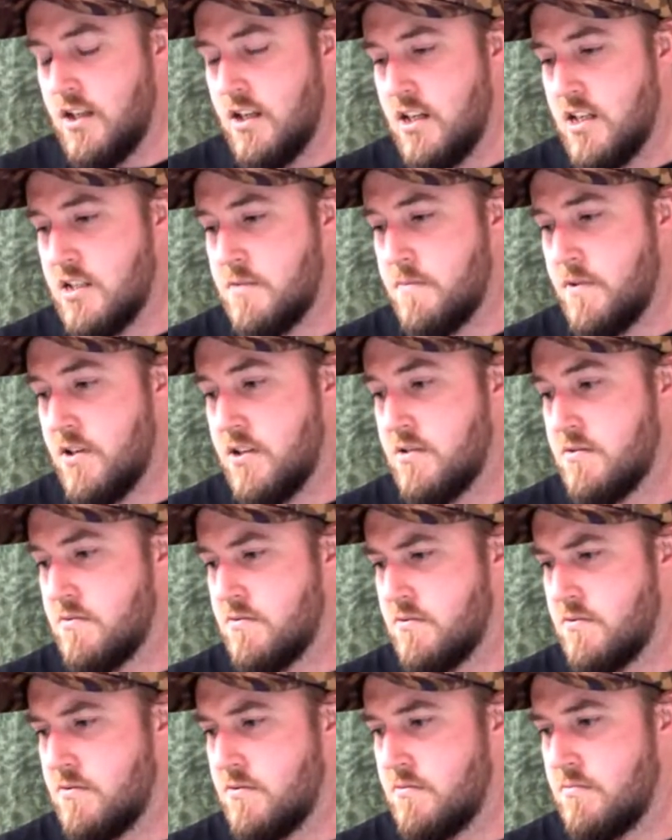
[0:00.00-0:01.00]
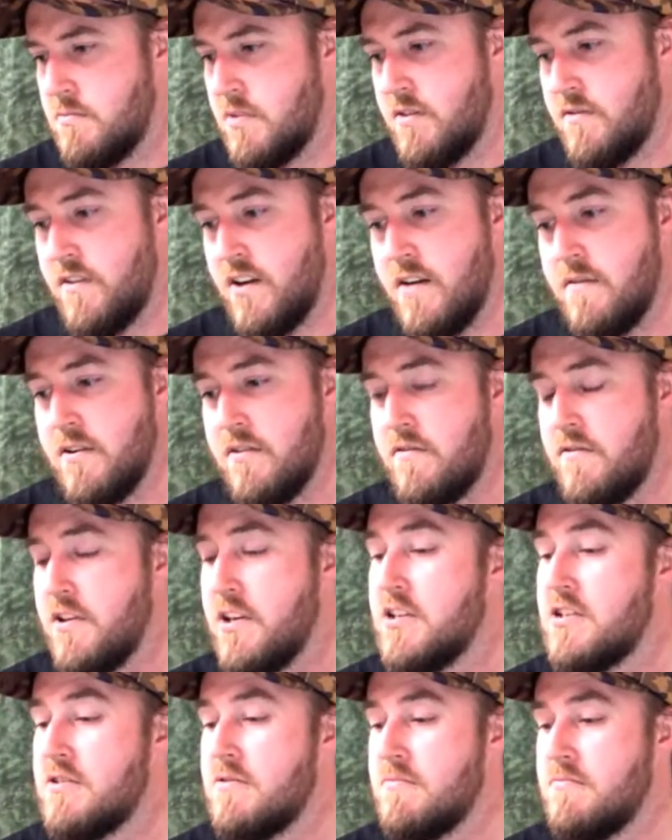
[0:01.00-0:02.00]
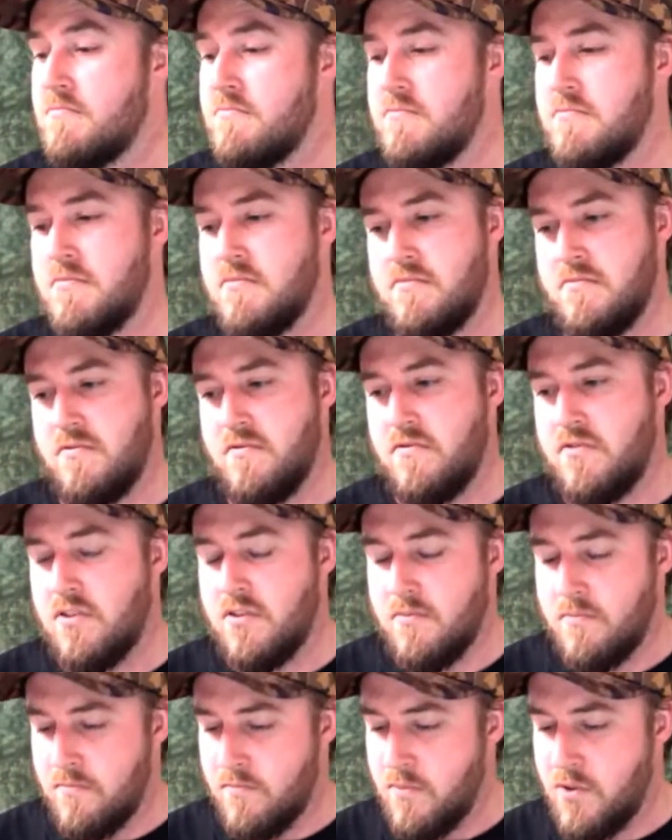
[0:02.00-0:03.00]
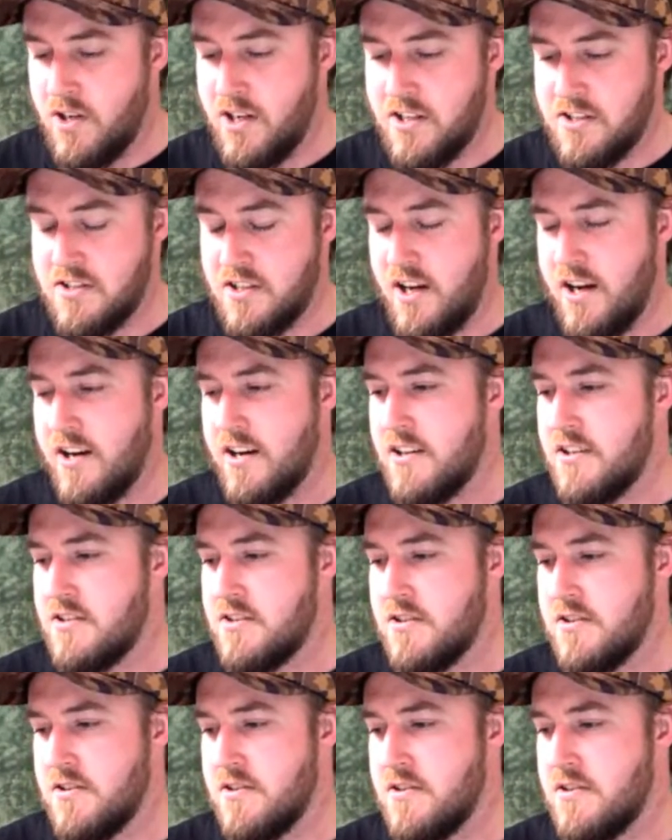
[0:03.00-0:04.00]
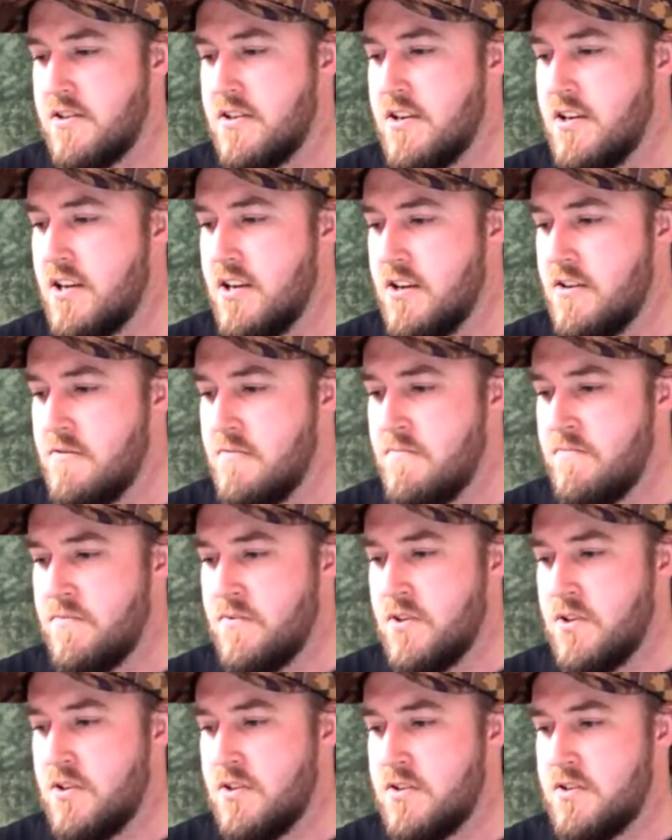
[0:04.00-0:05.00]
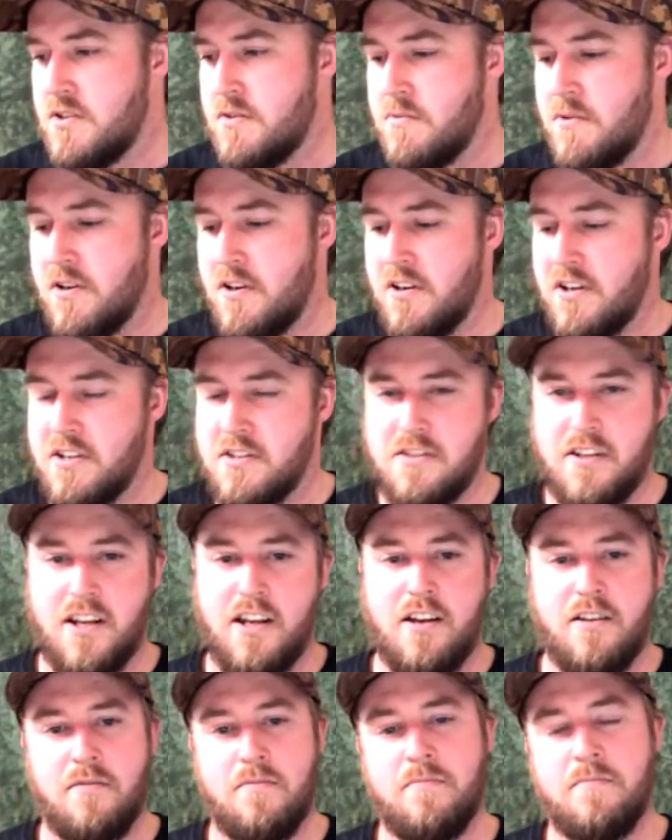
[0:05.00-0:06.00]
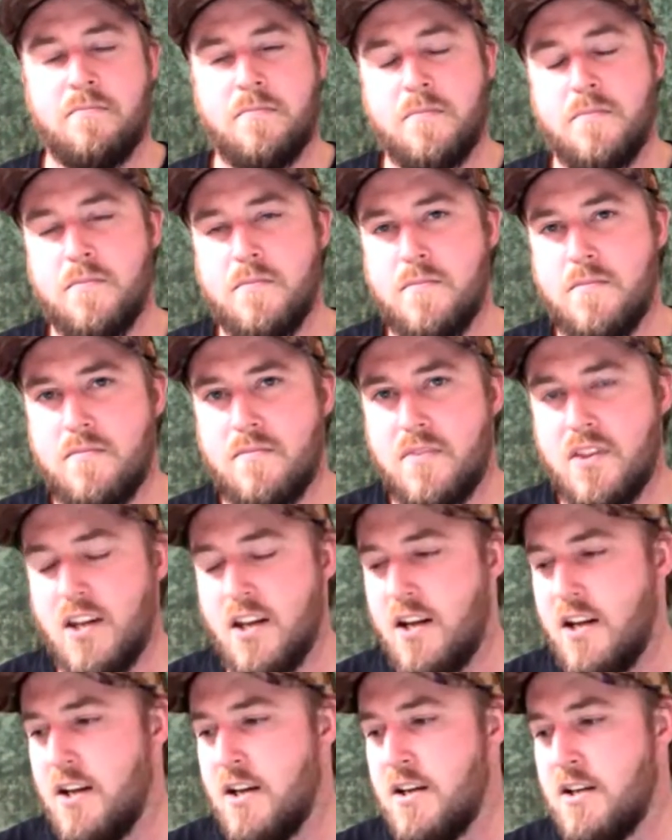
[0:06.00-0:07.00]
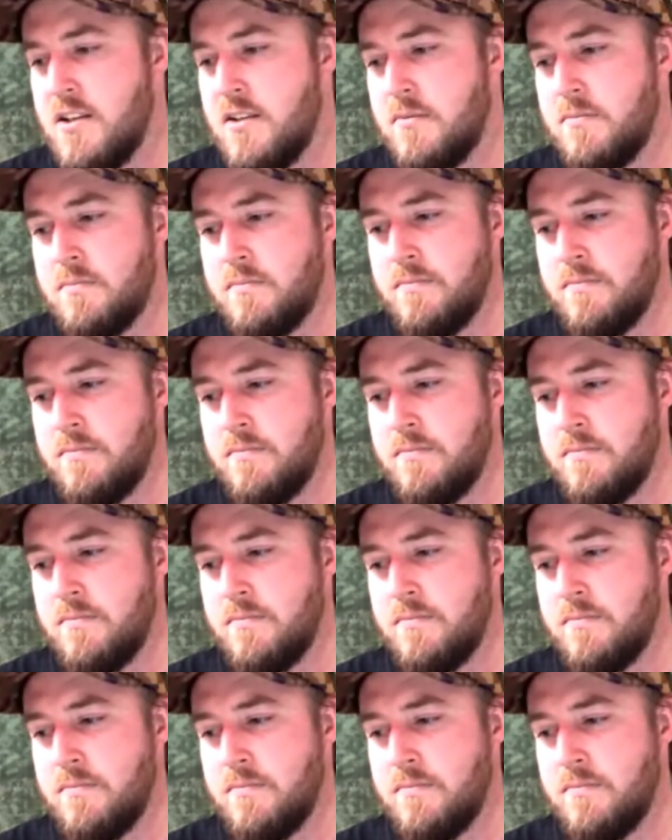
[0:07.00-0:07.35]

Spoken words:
I suppose my favorite fish from when I started to what it is now. I